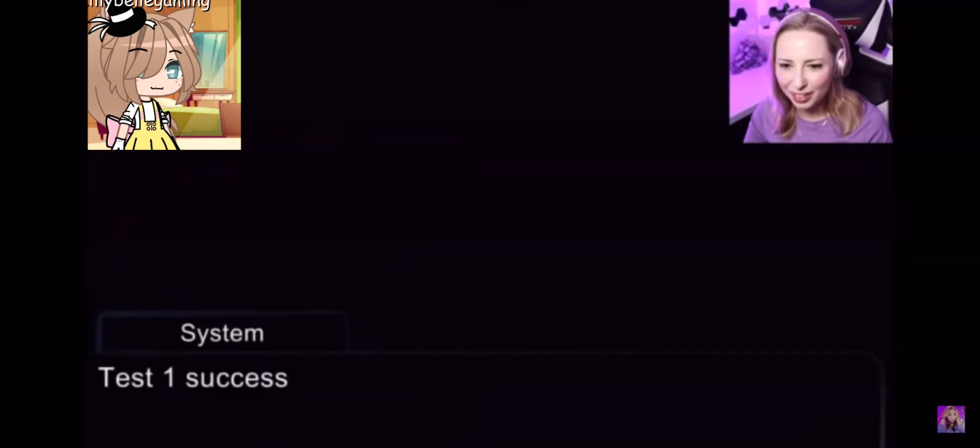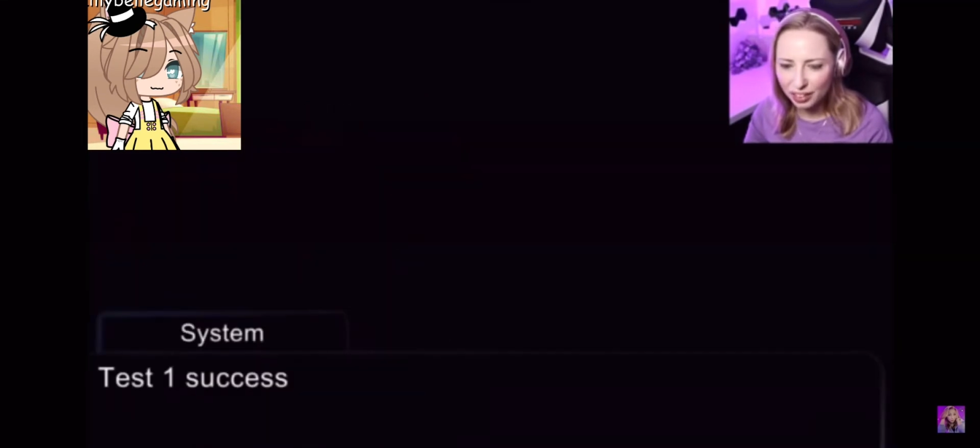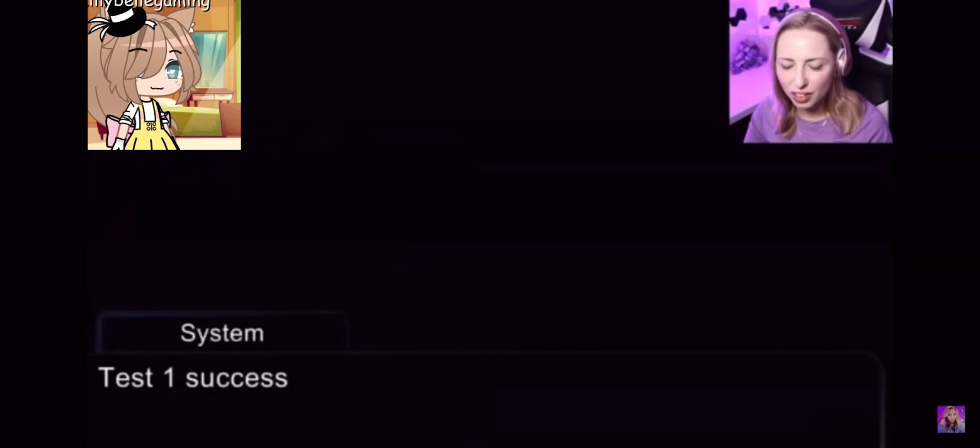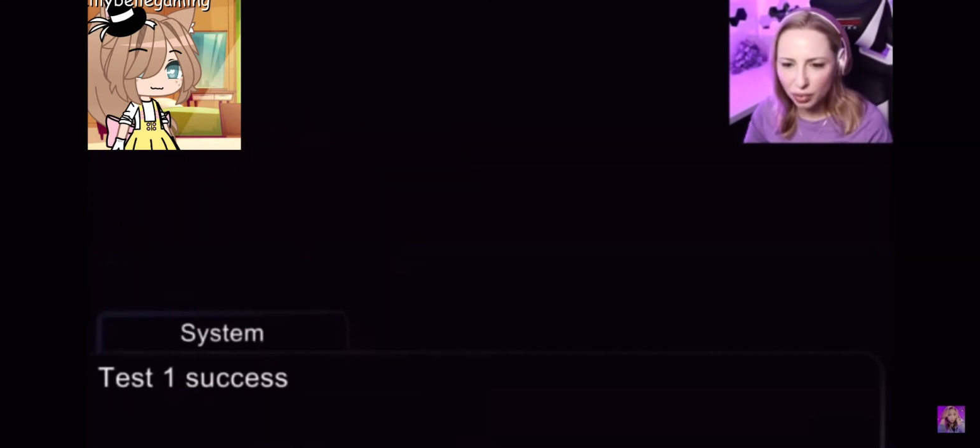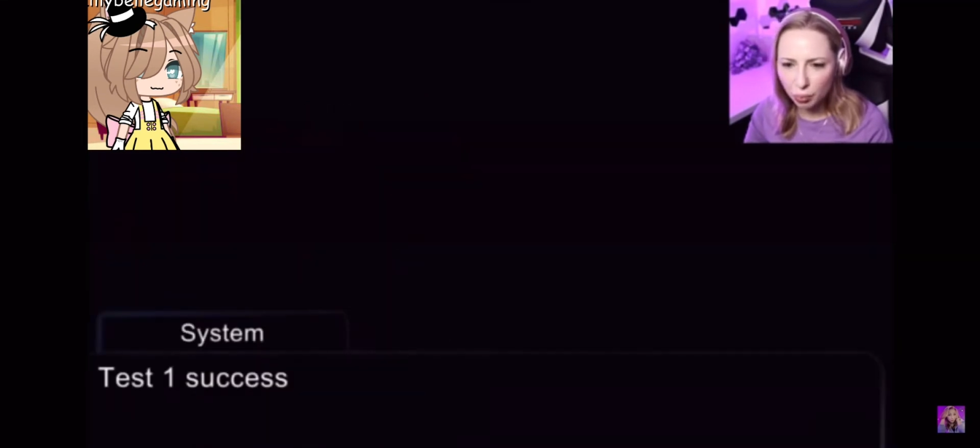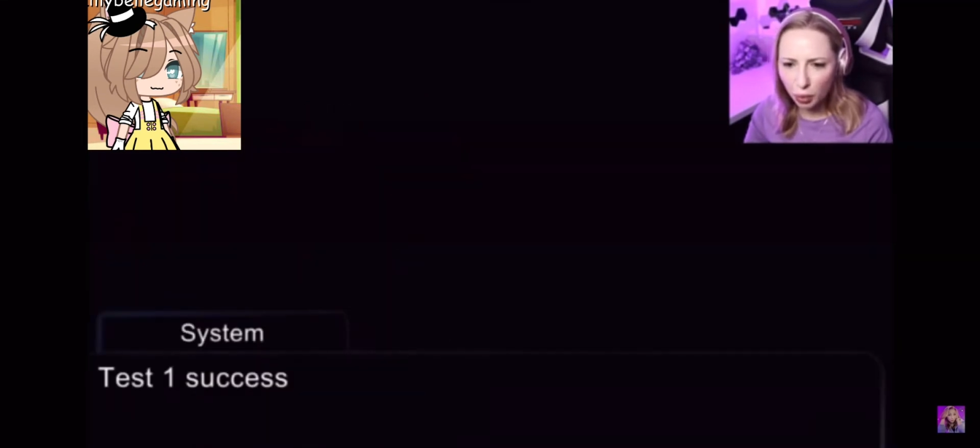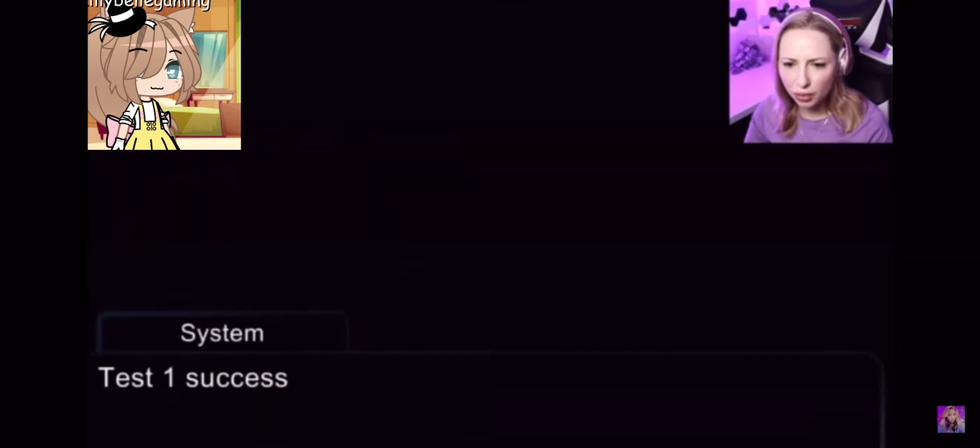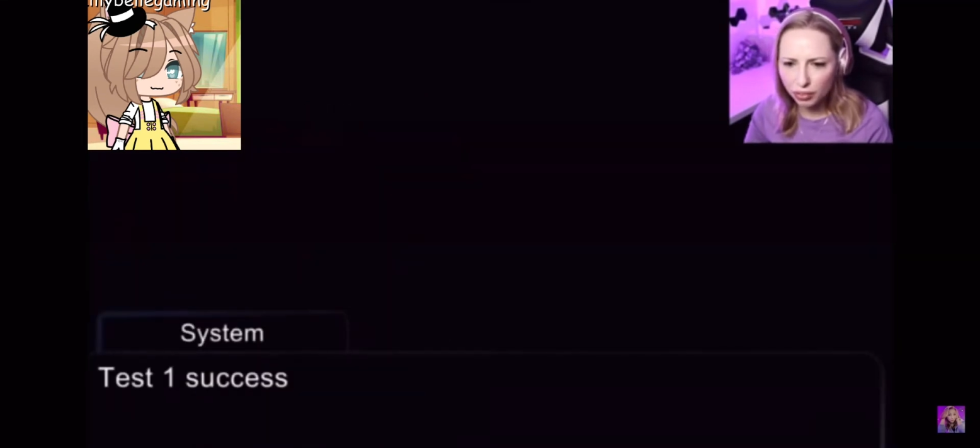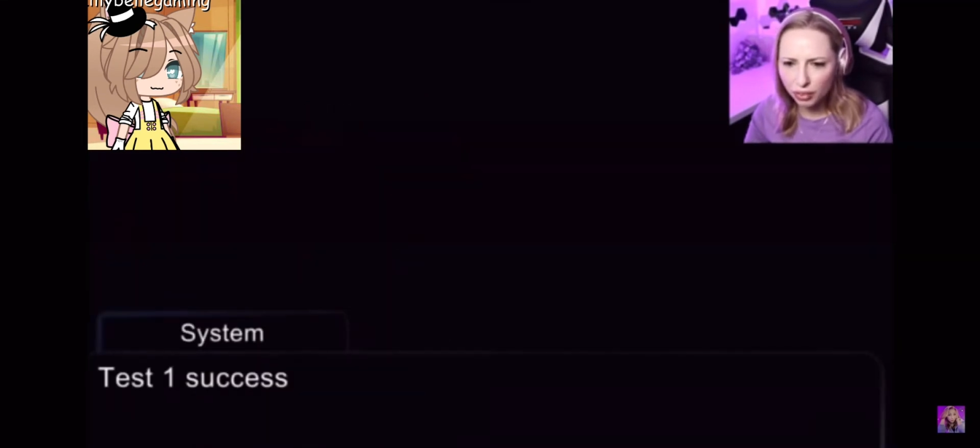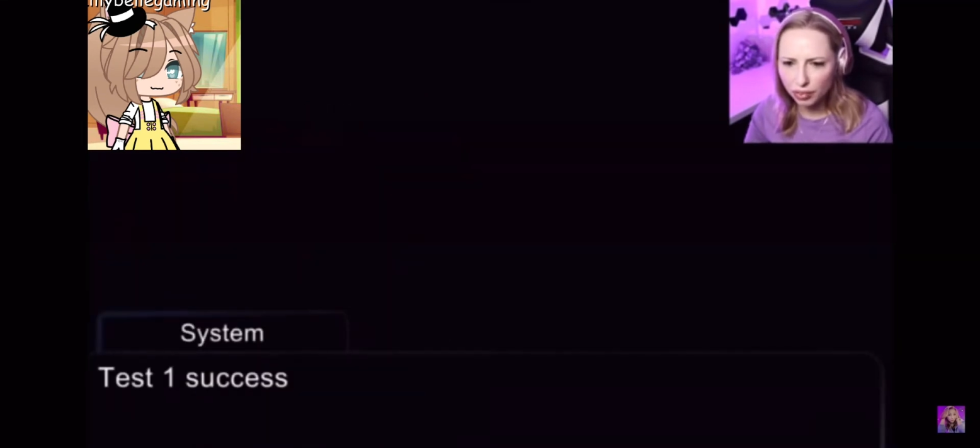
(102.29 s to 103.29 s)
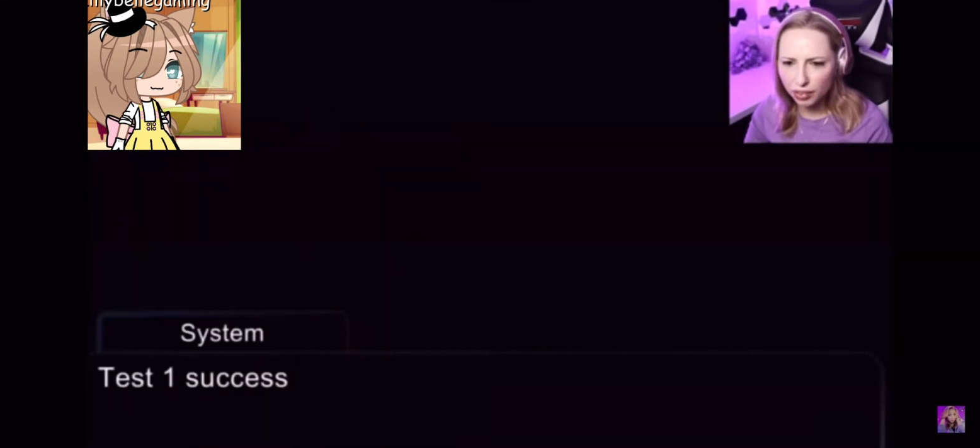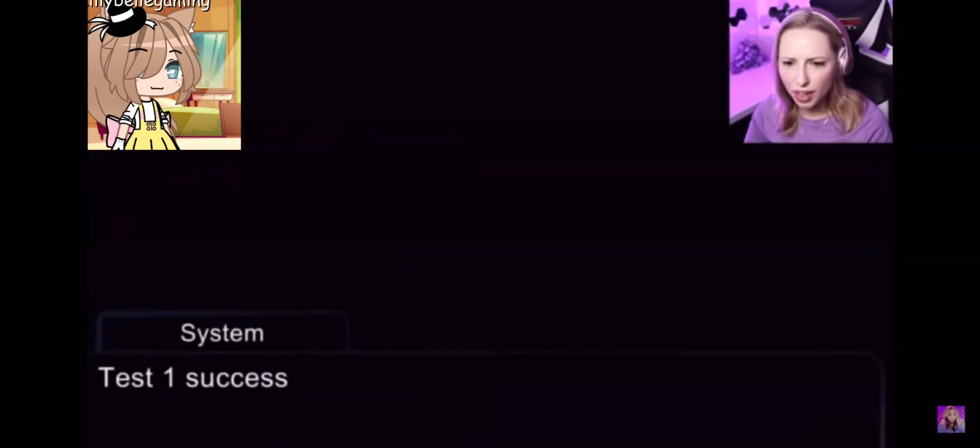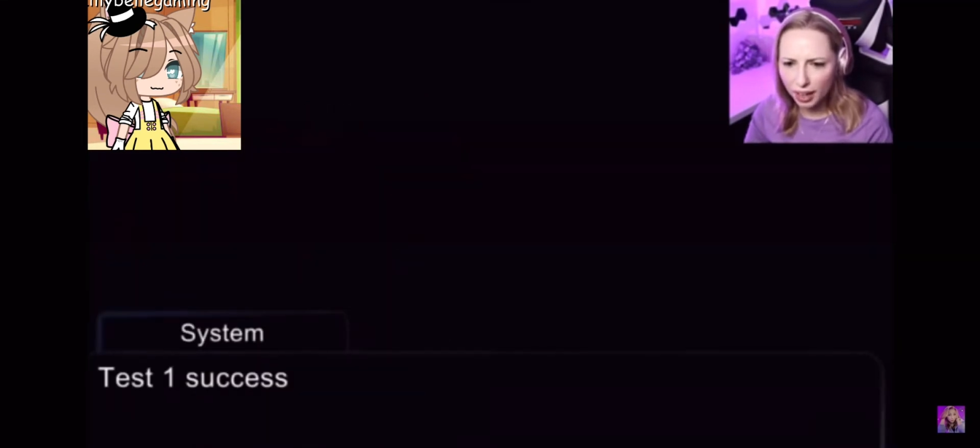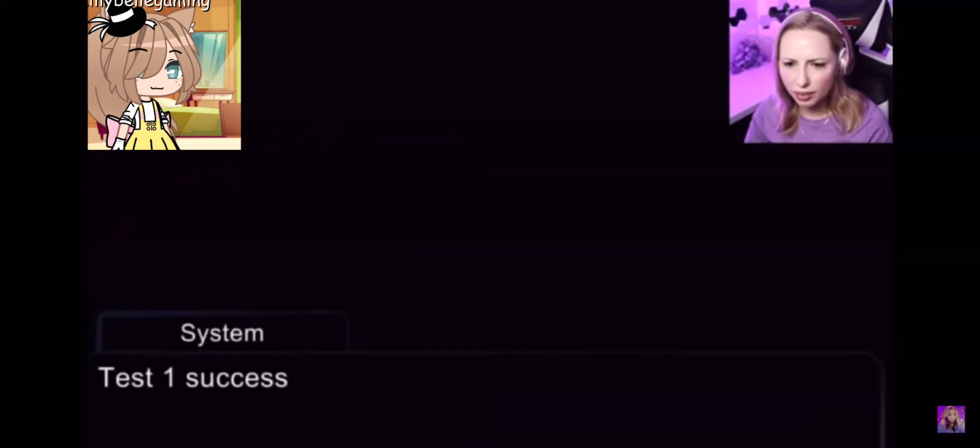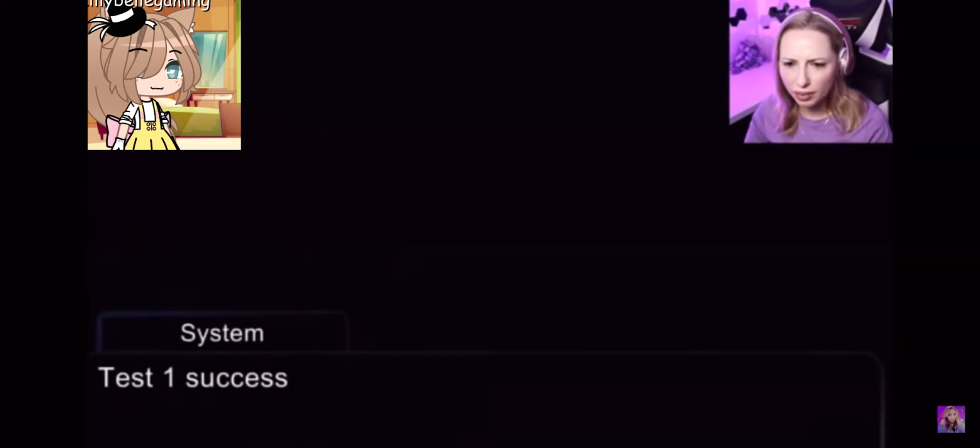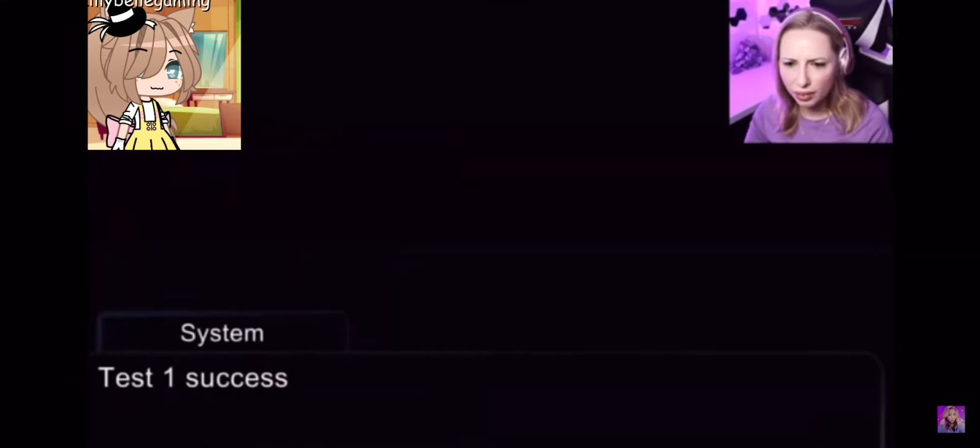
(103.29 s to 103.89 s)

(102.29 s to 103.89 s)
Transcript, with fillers: Test one success.